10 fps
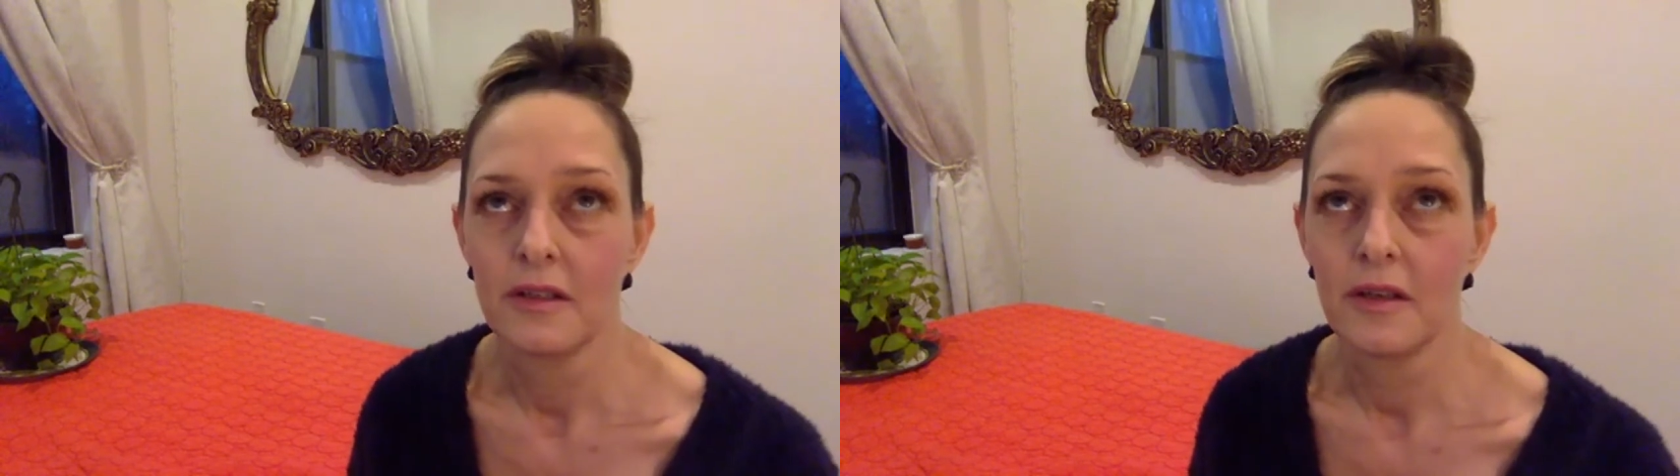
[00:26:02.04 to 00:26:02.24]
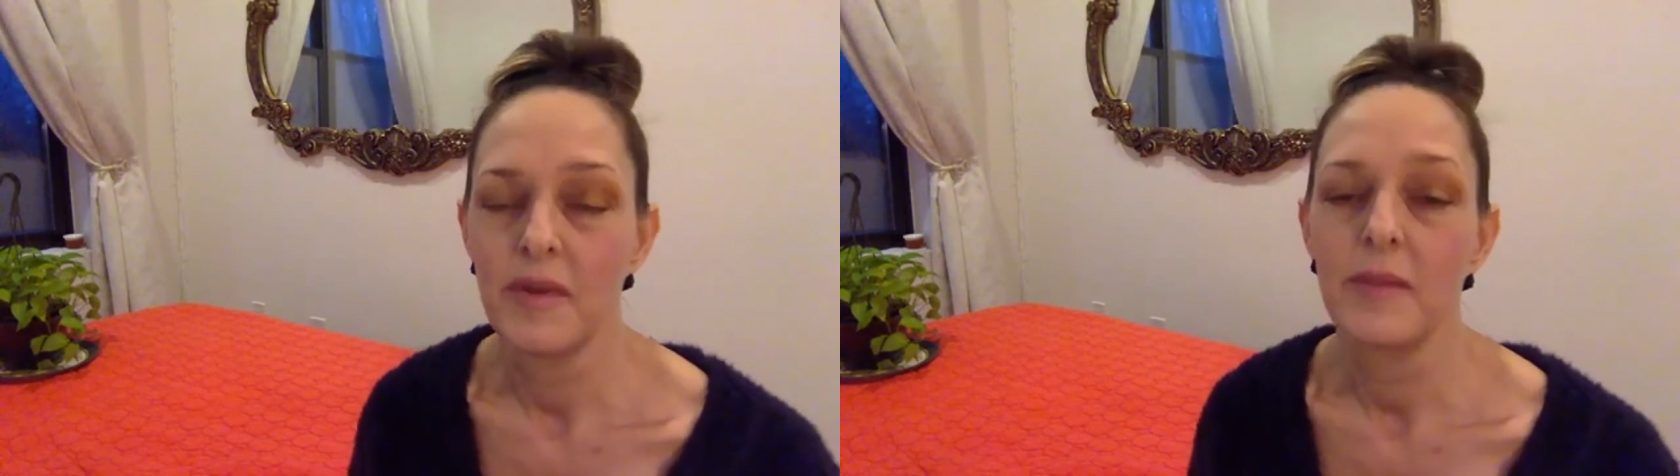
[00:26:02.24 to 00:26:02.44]

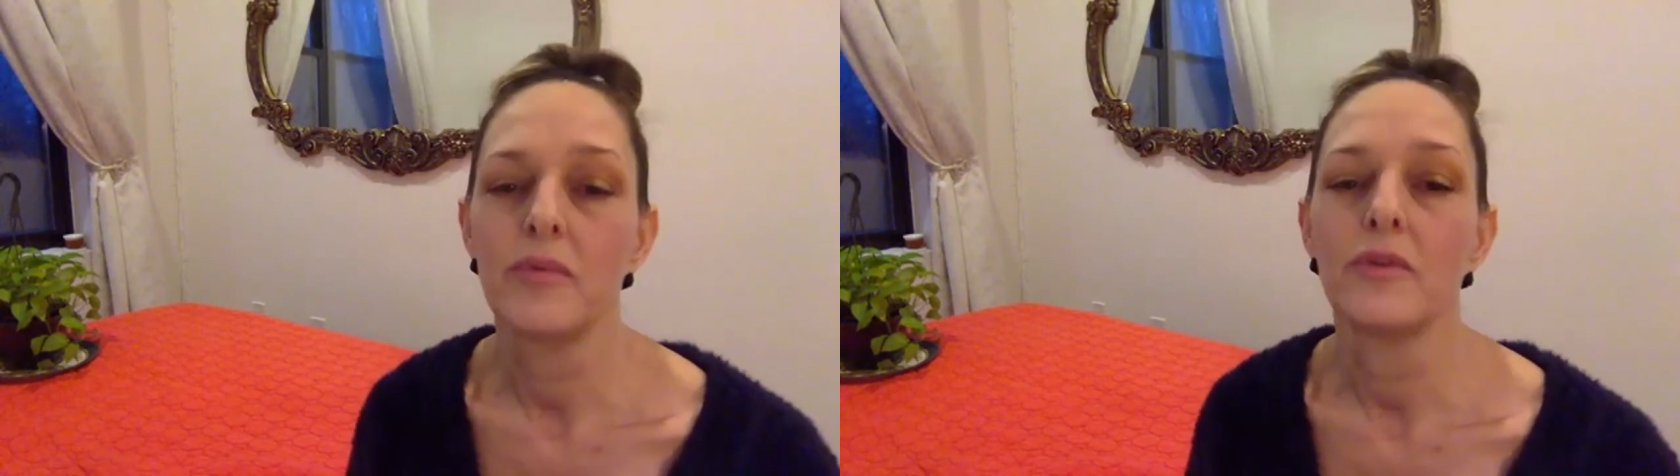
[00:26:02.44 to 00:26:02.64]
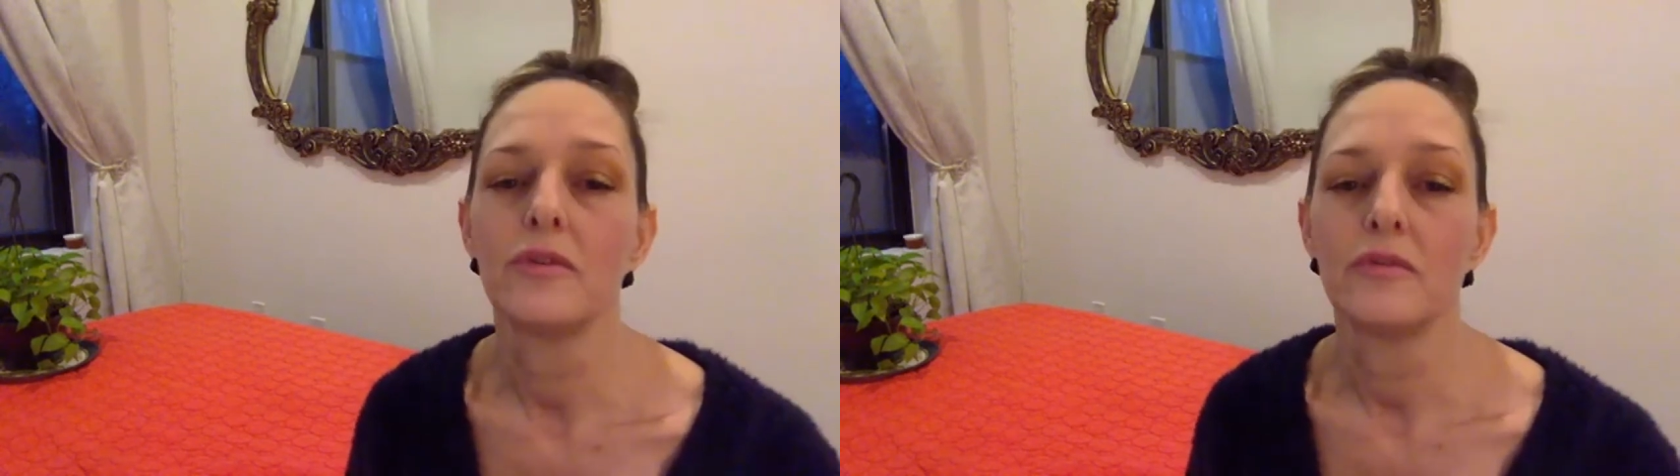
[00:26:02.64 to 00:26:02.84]

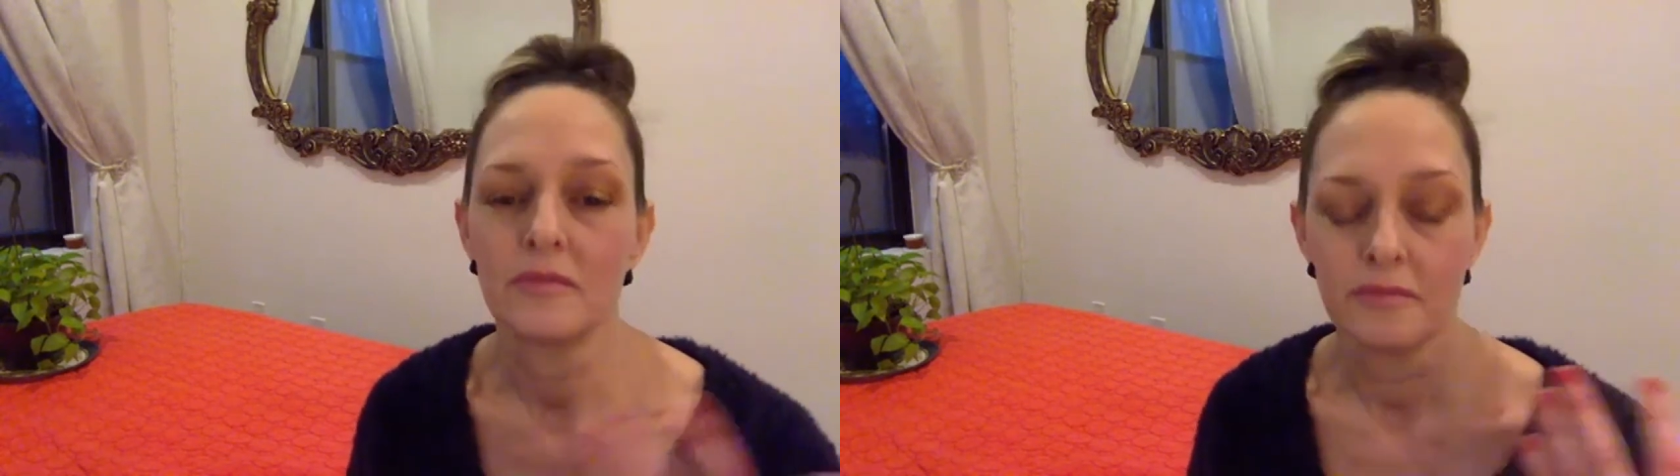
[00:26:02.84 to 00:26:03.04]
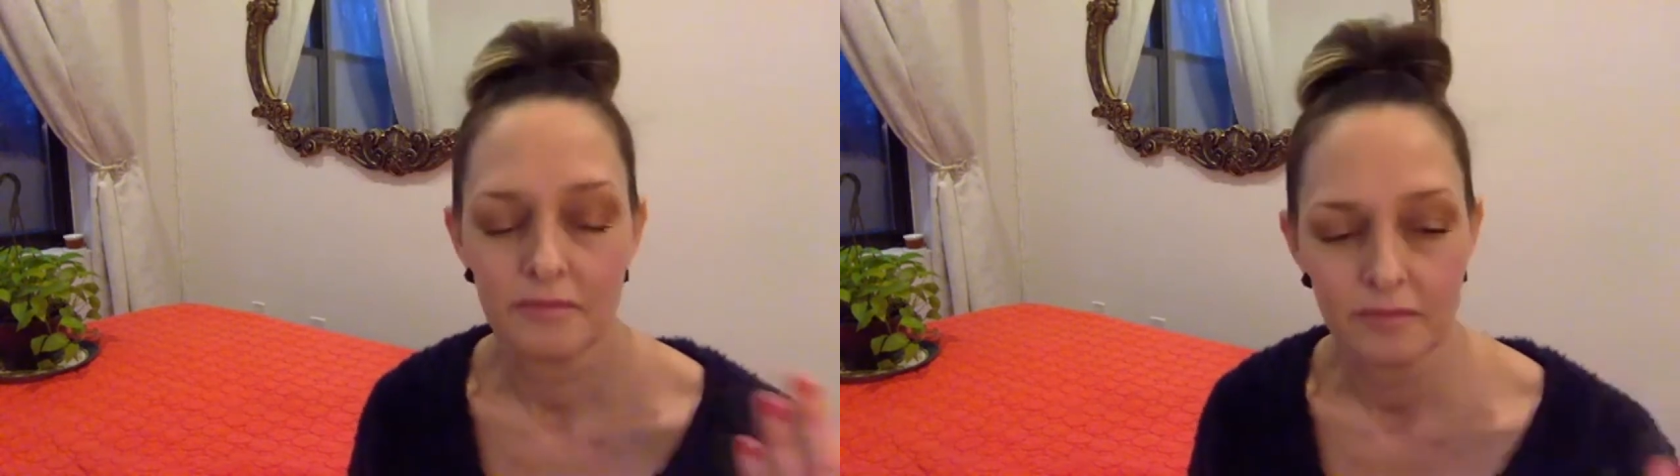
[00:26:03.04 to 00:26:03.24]
people
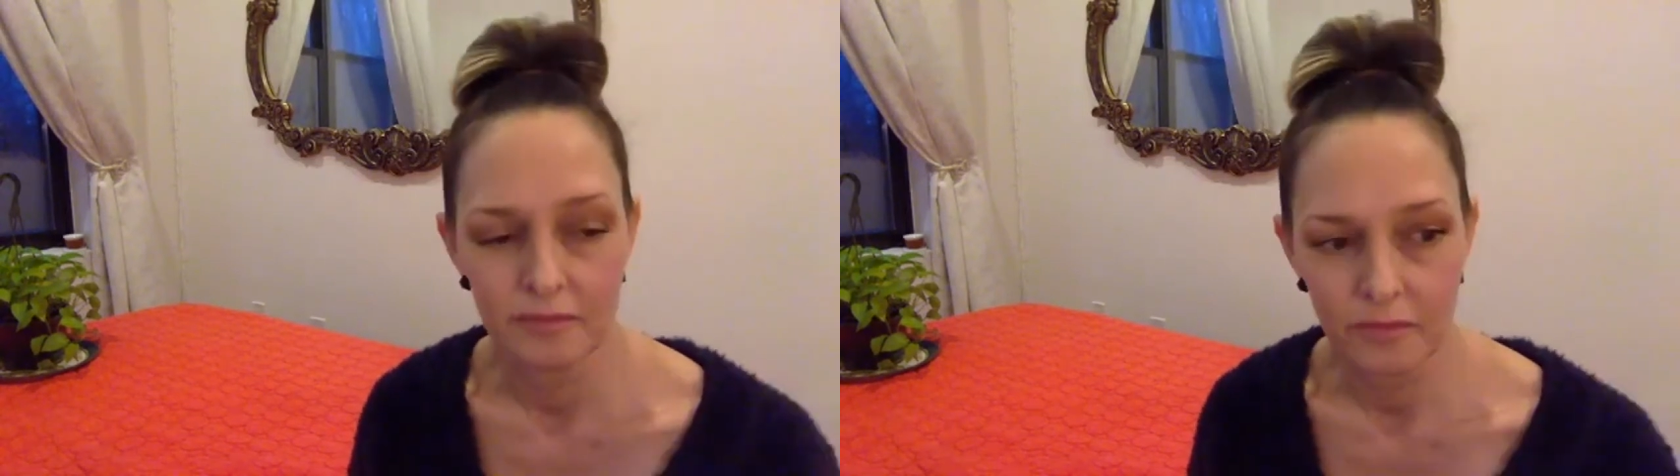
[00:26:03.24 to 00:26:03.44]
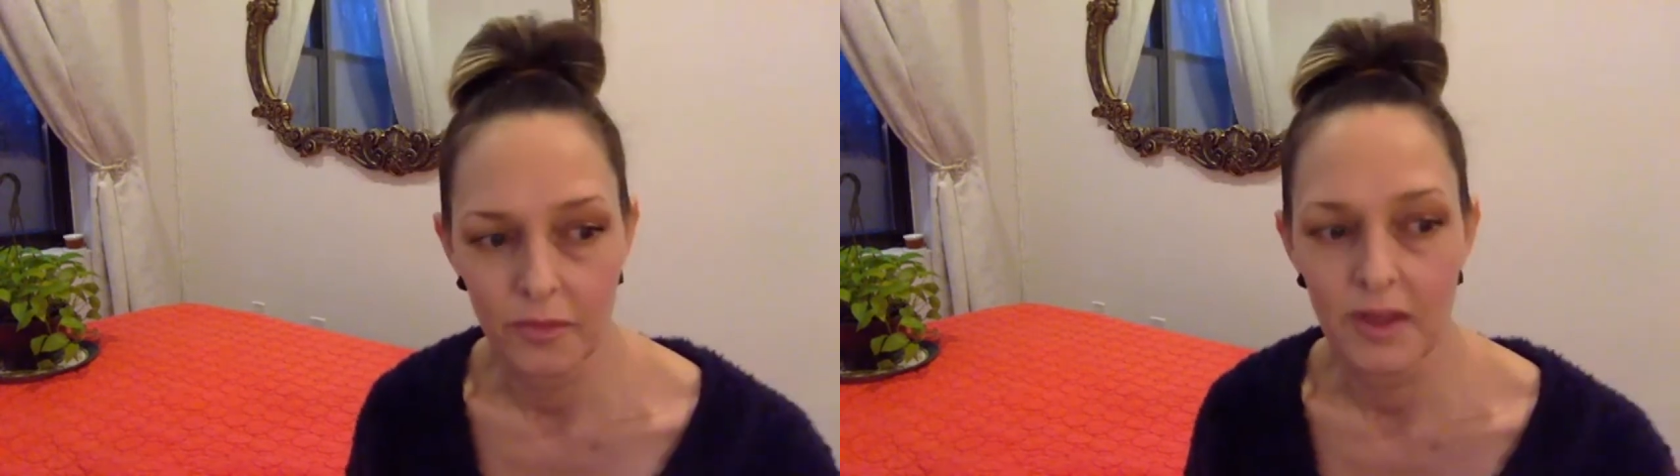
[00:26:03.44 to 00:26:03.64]

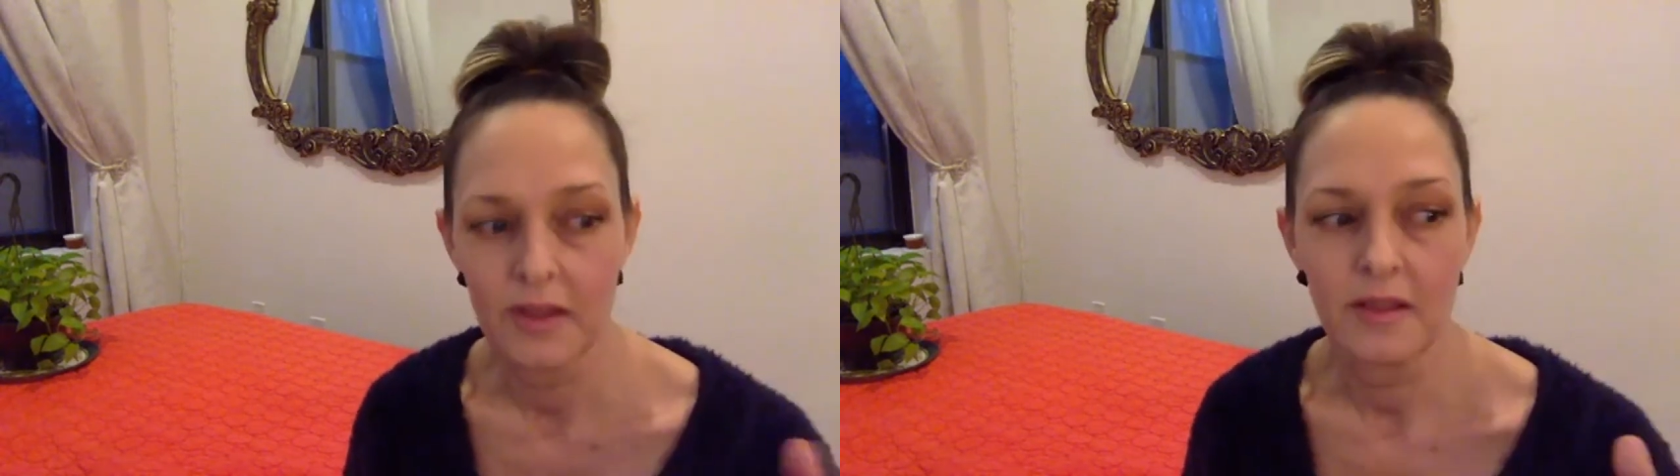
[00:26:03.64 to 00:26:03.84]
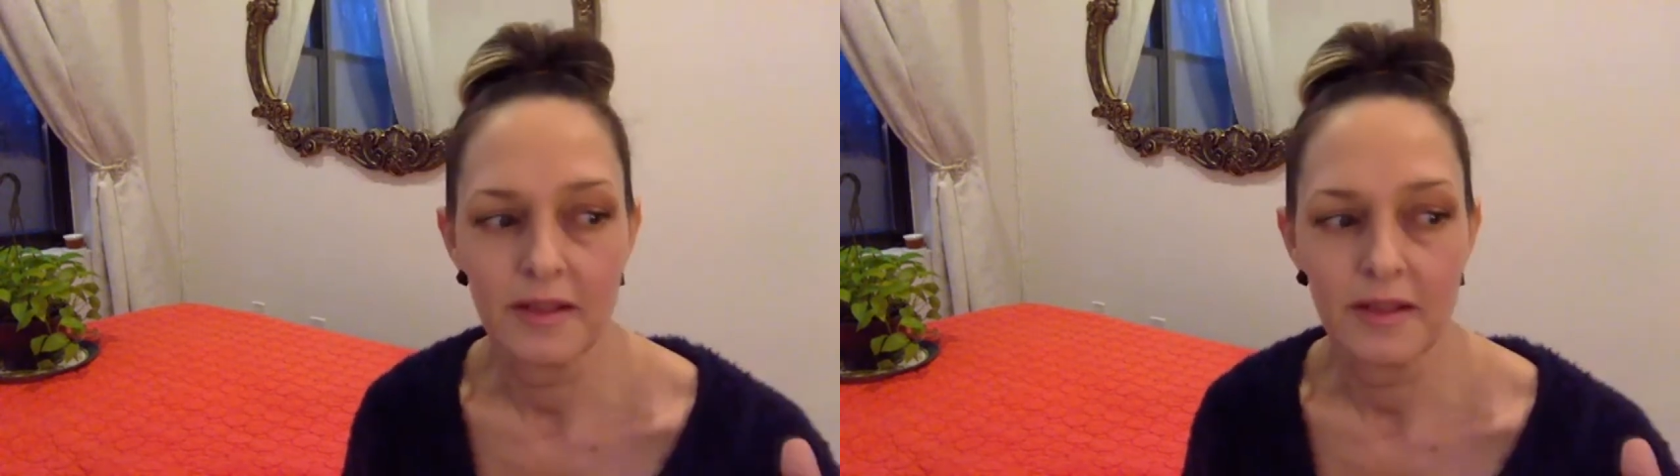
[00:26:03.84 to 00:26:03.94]
with